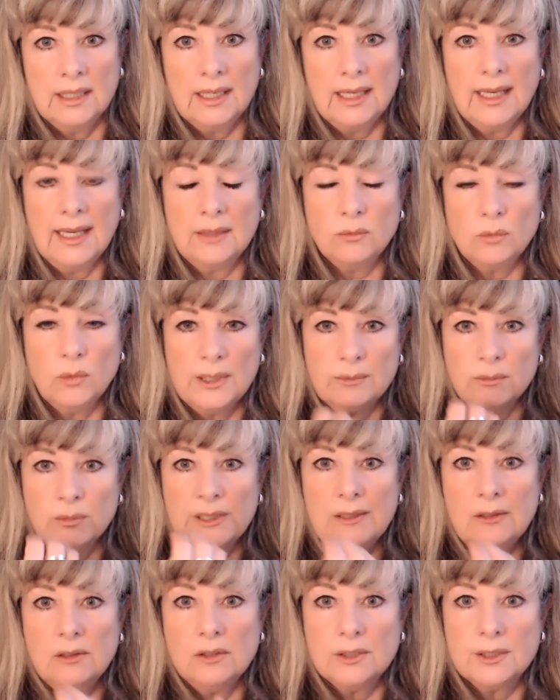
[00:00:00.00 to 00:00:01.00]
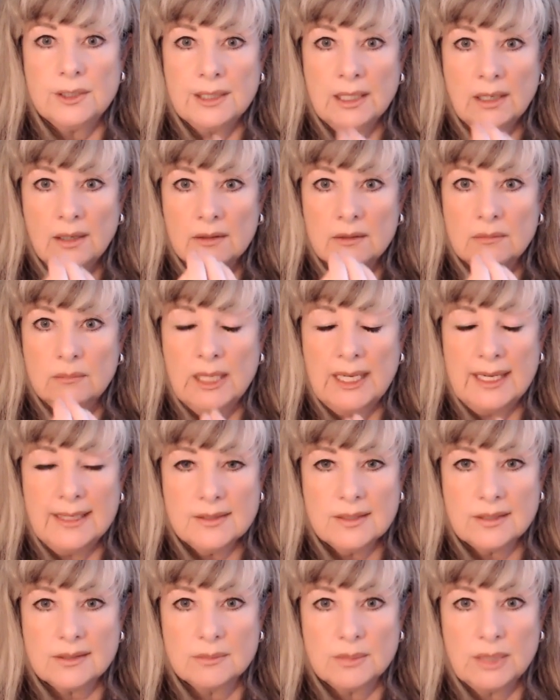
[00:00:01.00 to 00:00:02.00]
And when we learn how to
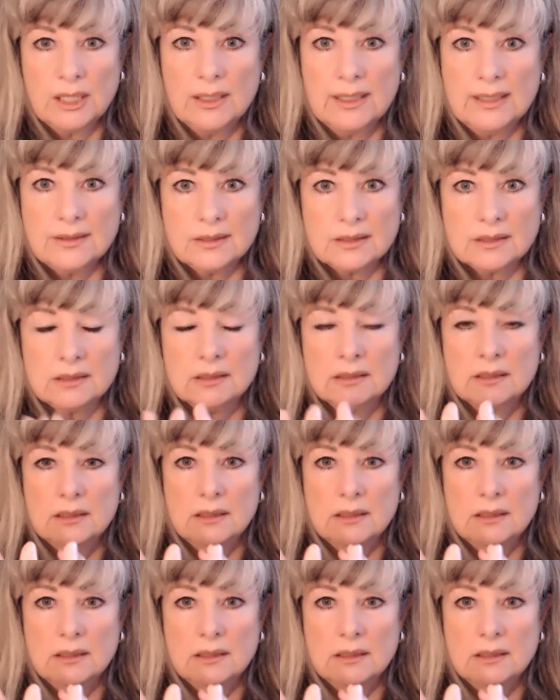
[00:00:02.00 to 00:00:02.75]
maximize